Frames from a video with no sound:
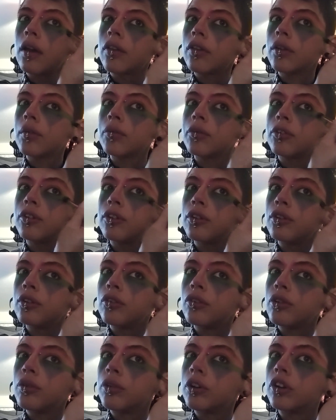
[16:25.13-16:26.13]
It's up to you
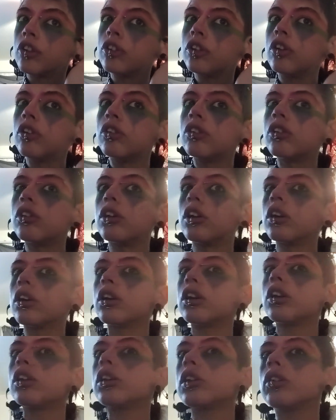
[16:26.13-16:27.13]
if you want to change it to
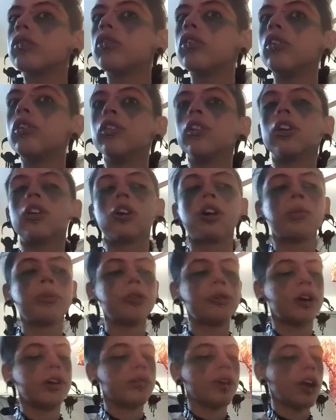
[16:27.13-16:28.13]
darker or not. If you're using a dark
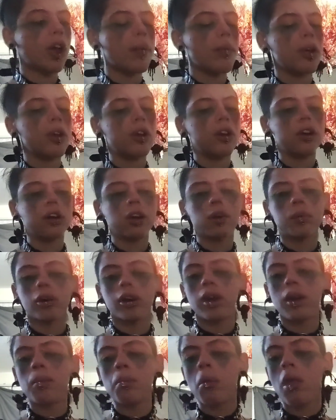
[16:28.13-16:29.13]
blue, I'd recommend a dark
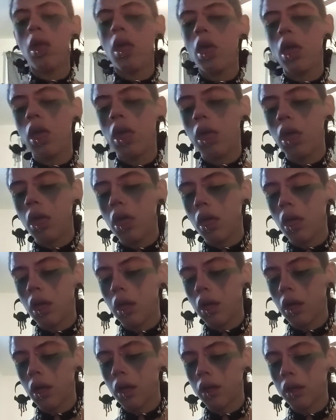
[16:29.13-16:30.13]
green.
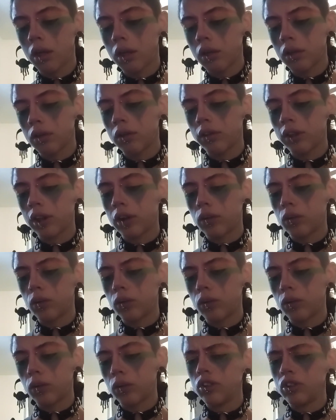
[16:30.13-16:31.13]
And like
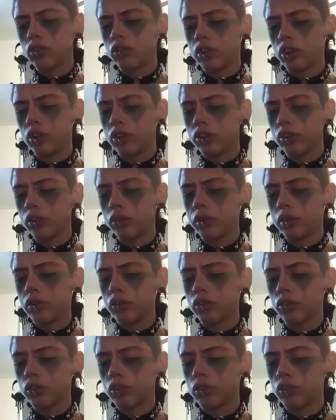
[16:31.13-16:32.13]
watch these videos all the way
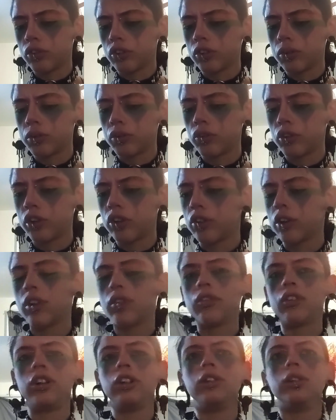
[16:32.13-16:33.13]
through first before you try
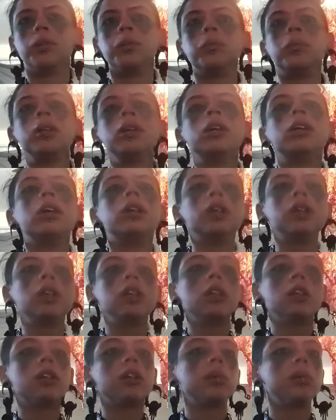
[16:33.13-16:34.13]
to follow them.
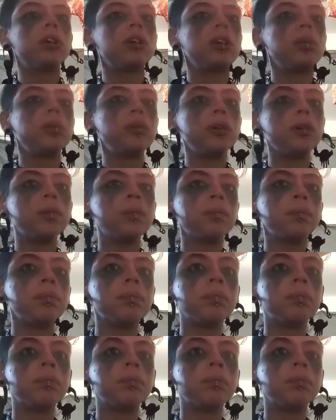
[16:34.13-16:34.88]
That might help you.